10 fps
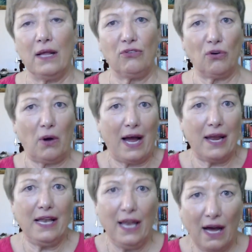And so I
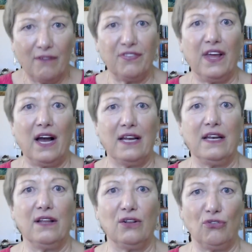love the
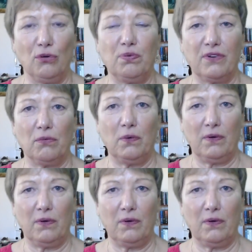idea that Jupiter